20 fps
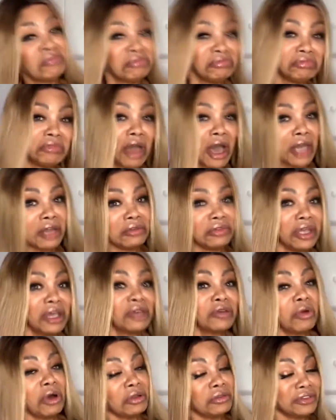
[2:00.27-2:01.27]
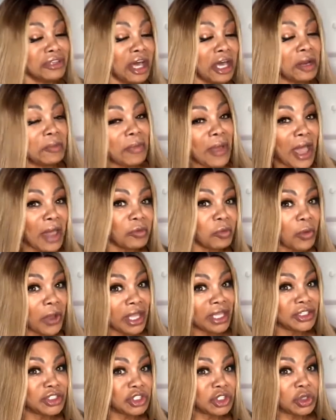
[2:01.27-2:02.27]
Not a bad
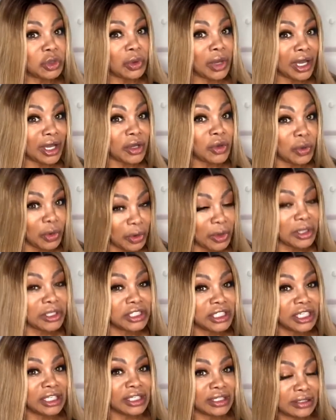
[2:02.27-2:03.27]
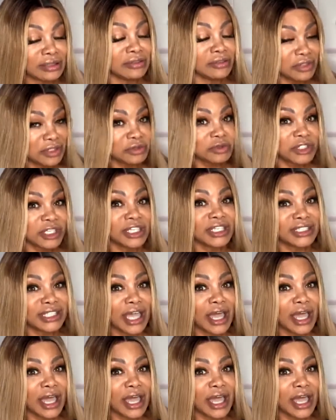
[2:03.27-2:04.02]
way to quarantine in Sting's